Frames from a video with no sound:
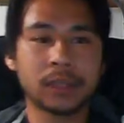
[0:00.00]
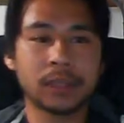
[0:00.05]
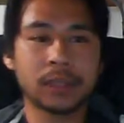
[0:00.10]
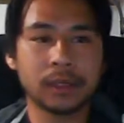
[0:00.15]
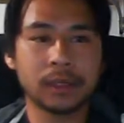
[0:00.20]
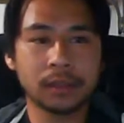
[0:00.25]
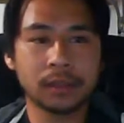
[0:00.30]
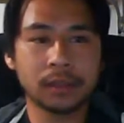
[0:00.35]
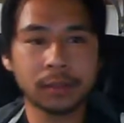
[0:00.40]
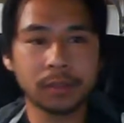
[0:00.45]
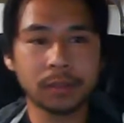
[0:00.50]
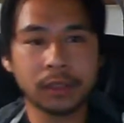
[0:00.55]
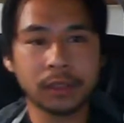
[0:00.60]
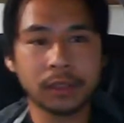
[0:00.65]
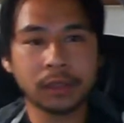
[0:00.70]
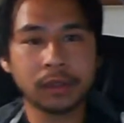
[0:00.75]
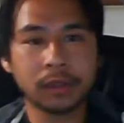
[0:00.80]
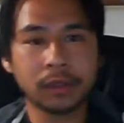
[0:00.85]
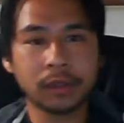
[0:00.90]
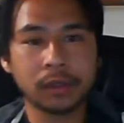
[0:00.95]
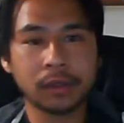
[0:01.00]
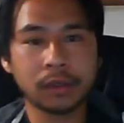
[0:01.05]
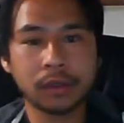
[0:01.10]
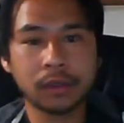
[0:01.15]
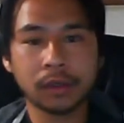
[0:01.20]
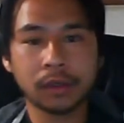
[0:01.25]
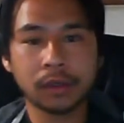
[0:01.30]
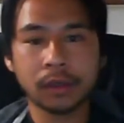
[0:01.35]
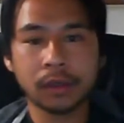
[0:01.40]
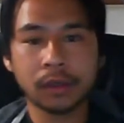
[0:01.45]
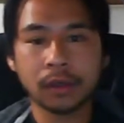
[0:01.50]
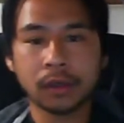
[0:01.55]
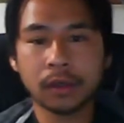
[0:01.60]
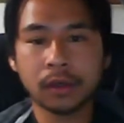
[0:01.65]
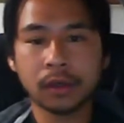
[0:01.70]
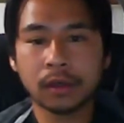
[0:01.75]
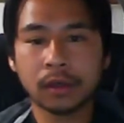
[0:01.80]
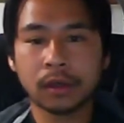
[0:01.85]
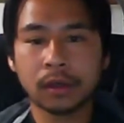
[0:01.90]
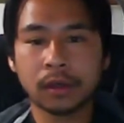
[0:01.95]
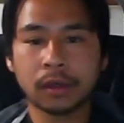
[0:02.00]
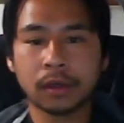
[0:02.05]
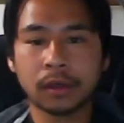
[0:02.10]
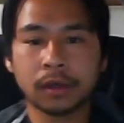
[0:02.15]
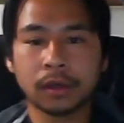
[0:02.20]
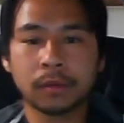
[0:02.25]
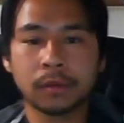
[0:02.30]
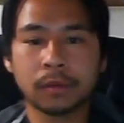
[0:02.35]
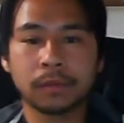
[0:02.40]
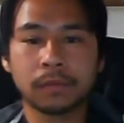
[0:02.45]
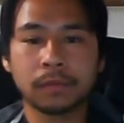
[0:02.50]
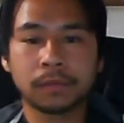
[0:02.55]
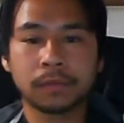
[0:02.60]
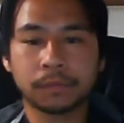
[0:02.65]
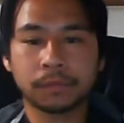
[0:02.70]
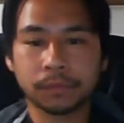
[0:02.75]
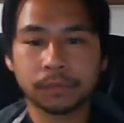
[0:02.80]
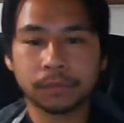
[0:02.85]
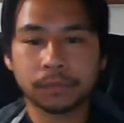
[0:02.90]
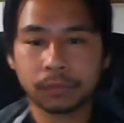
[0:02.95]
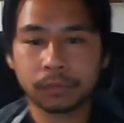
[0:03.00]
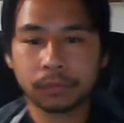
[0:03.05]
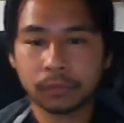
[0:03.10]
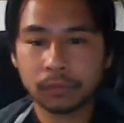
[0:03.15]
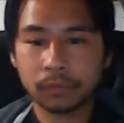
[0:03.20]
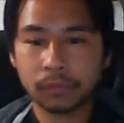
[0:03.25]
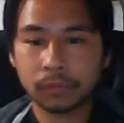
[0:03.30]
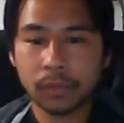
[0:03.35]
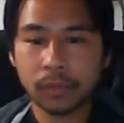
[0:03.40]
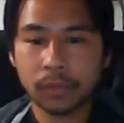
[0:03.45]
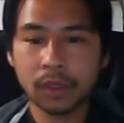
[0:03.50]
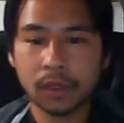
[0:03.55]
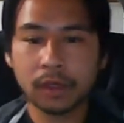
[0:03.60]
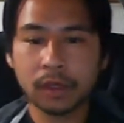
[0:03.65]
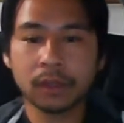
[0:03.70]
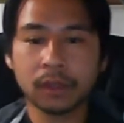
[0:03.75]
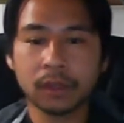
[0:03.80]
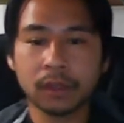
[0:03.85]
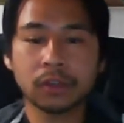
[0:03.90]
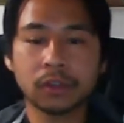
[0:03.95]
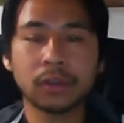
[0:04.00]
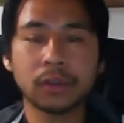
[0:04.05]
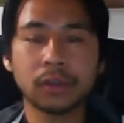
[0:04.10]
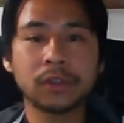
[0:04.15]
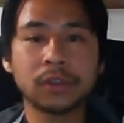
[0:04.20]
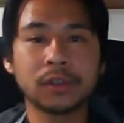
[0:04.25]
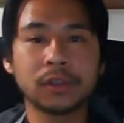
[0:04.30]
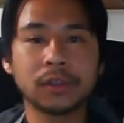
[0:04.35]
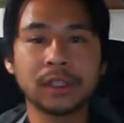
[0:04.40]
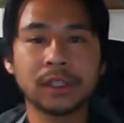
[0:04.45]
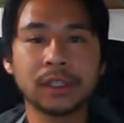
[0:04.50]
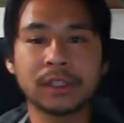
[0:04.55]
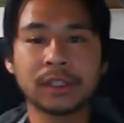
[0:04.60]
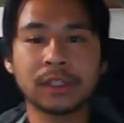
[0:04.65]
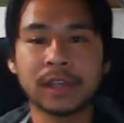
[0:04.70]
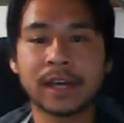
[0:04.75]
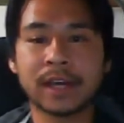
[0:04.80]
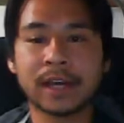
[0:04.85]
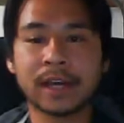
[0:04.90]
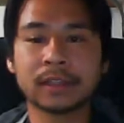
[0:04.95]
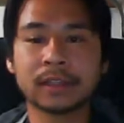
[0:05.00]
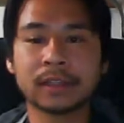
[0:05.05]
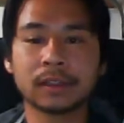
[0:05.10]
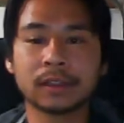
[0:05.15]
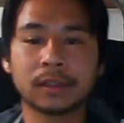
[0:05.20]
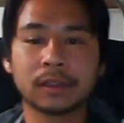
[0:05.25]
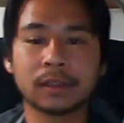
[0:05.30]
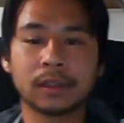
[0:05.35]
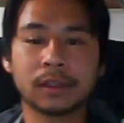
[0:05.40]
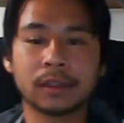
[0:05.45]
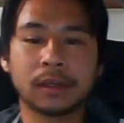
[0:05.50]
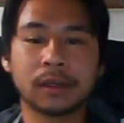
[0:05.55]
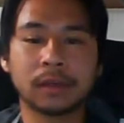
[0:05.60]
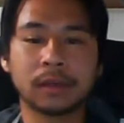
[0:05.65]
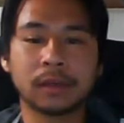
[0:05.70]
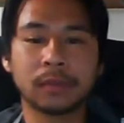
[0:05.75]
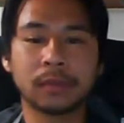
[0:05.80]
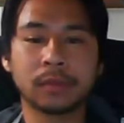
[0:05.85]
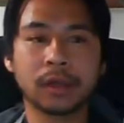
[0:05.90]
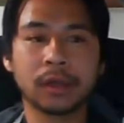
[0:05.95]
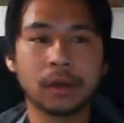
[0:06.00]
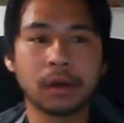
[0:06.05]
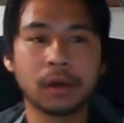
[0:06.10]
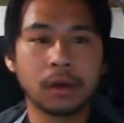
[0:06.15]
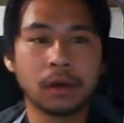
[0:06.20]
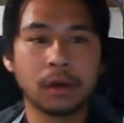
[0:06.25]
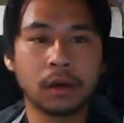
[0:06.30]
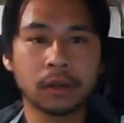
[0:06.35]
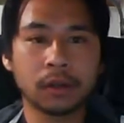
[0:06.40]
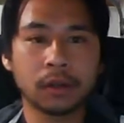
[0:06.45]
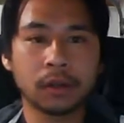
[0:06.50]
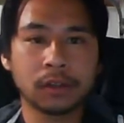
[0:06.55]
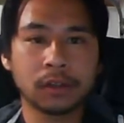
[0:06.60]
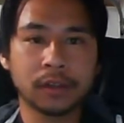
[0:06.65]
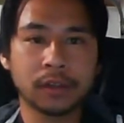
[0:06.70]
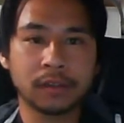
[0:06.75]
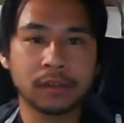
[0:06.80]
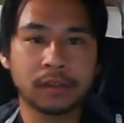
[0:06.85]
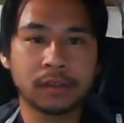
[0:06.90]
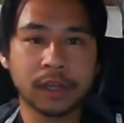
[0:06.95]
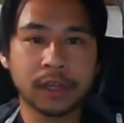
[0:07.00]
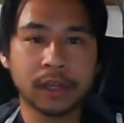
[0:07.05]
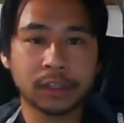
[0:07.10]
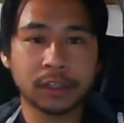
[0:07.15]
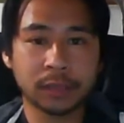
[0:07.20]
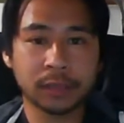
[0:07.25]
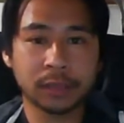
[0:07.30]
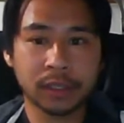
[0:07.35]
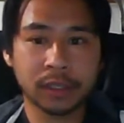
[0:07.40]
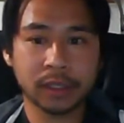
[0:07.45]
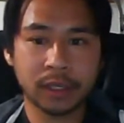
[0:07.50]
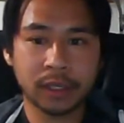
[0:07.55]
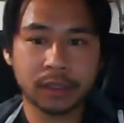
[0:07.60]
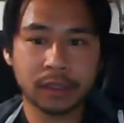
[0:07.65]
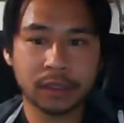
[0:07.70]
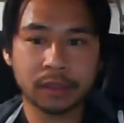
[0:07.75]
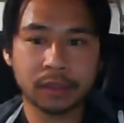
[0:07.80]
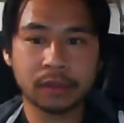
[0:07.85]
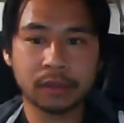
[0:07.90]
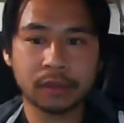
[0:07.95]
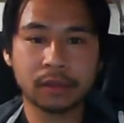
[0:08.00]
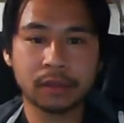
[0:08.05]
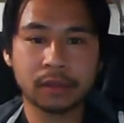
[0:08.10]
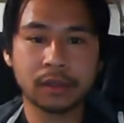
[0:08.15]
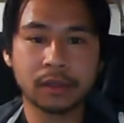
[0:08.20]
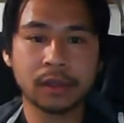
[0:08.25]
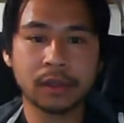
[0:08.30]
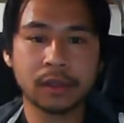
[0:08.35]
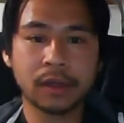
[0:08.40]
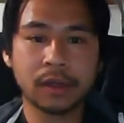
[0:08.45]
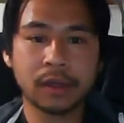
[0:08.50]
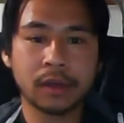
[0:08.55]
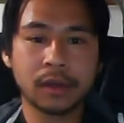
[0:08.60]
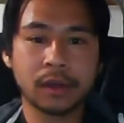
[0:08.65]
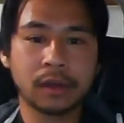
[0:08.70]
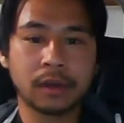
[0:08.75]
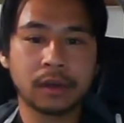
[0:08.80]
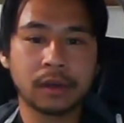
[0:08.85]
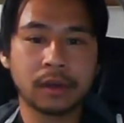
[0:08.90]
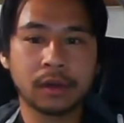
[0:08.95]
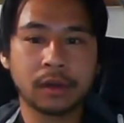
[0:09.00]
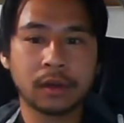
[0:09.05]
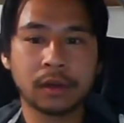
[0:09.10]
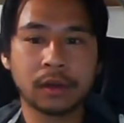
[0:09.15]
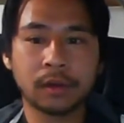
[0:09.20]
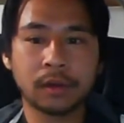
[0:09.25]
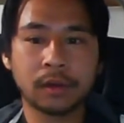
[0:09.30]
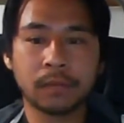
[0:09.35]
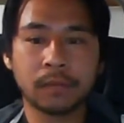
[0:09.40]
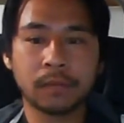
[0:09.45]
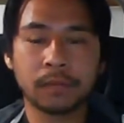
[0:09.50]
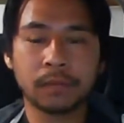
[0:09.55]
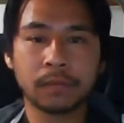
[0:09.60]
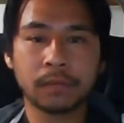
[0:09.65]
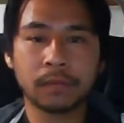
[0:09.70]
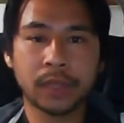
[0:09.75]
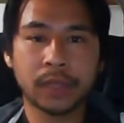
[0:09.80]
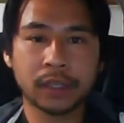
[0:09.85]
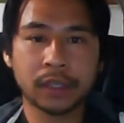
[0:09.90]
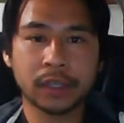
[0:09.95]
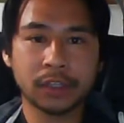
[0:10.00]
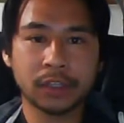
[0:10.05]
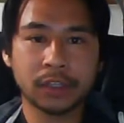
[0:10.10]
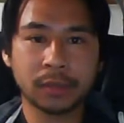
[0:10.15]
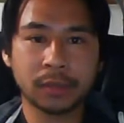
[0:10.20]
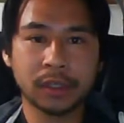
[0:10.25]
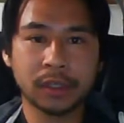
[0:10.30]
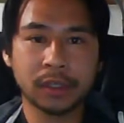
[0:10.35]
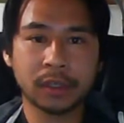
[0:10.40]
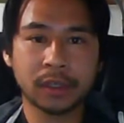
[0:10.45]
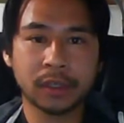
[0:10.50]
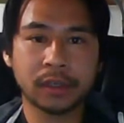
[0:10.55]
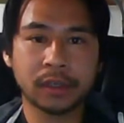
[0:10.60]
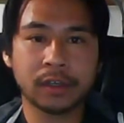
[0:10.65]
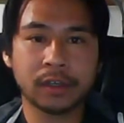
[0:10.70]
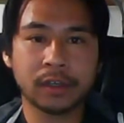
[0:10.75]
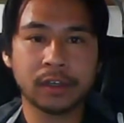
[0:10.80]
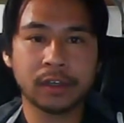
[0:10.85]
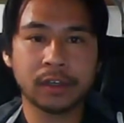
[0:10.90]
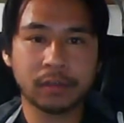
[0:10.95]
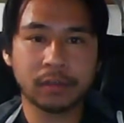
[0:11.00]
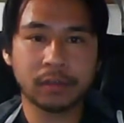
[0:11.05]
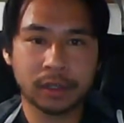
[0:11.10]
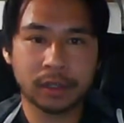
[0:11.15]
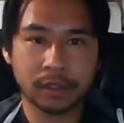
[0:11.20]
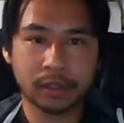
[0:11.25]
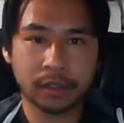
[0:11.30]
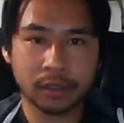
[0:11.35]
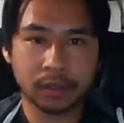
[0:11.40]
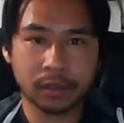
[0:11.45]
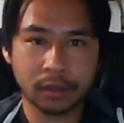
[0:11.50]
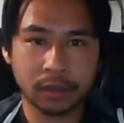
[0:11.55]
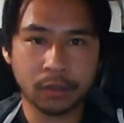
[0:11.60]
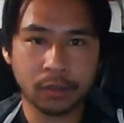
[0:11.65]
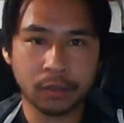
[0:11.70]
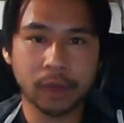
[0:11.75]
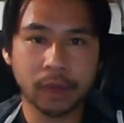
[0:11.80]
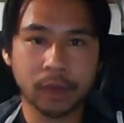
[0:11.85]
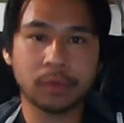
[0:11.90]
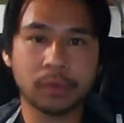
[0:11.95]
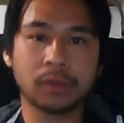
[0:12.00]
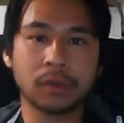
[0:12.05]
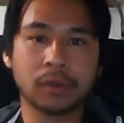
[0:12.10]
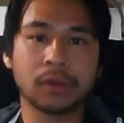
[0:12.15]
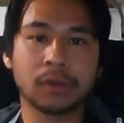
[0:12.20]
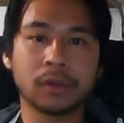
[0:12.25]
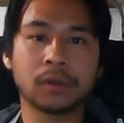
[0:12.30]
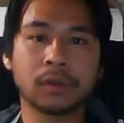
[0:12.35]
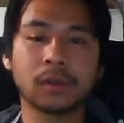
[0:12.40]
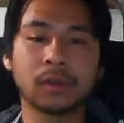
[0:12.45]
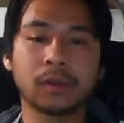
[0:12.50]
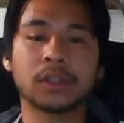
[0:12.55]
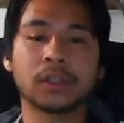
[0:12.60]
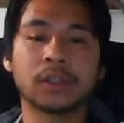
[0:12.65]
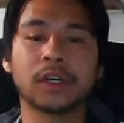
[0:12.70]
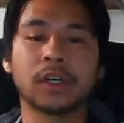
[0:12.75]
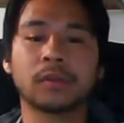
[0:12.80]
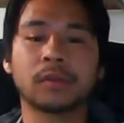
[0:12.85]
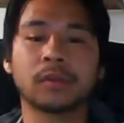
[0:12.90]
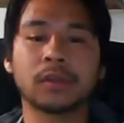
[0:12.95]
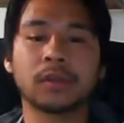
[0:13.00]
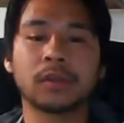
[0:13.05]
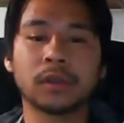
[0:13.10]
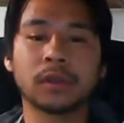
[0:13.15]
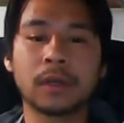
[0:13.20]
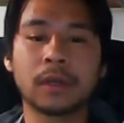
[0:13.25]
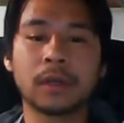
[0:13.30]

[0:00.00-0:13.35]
that need to be done. Um, so once you list the tasks, also give the expectations um, that should be done, and you can write this on the whiteboard or the chalkboard.